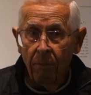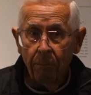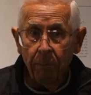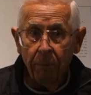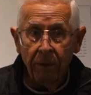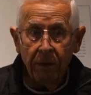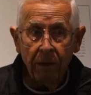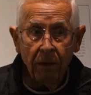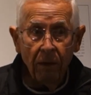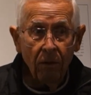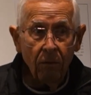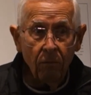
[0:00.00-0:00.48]

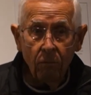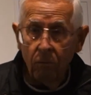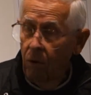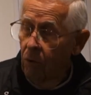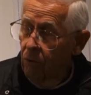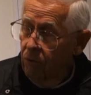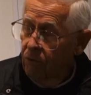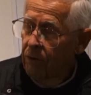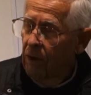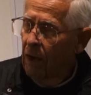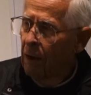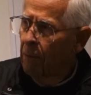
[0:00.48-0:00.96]
Because,
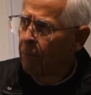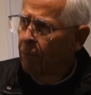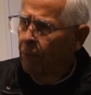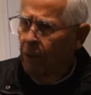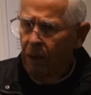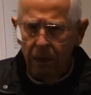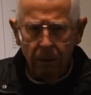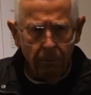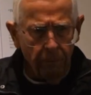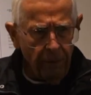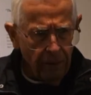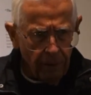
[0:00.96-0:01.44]
no, stop,
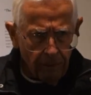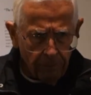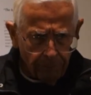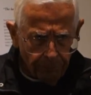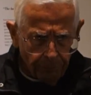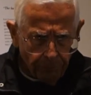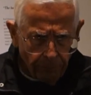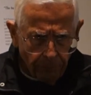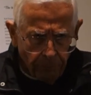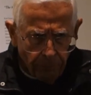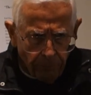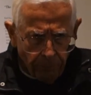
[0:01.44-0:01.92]
think a minute.
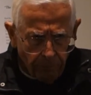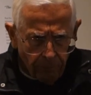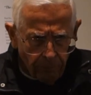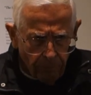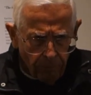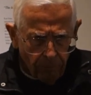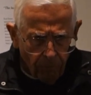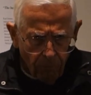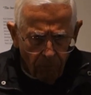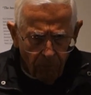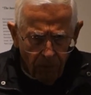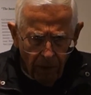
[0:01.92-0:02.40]

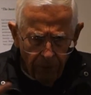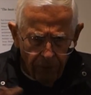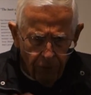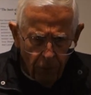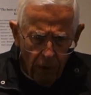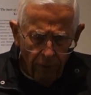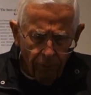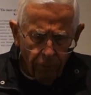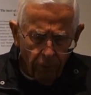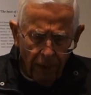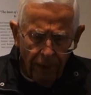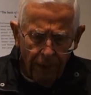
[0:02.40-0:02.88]
If you
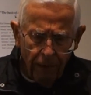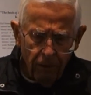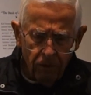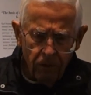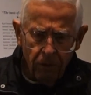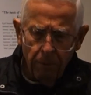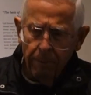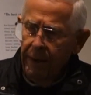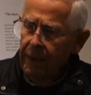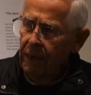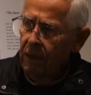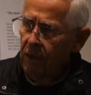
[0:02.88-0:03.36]
have layers
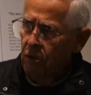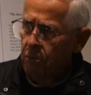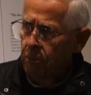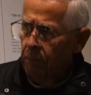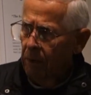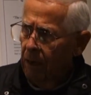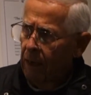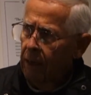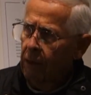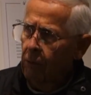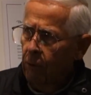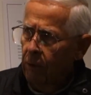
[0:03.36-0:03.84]
of
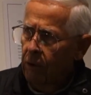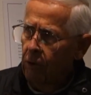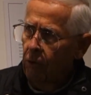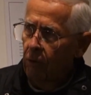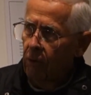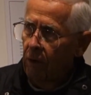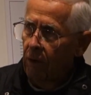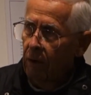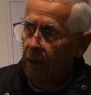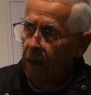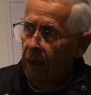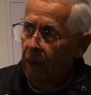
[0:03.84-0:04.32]
management like we
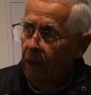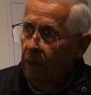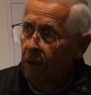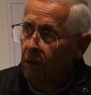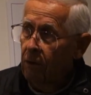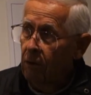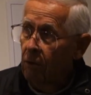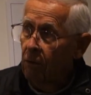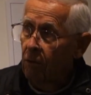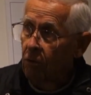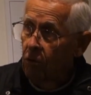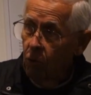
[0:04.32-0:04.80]
do today,
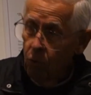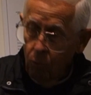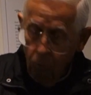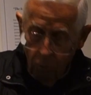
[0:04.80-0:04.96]
you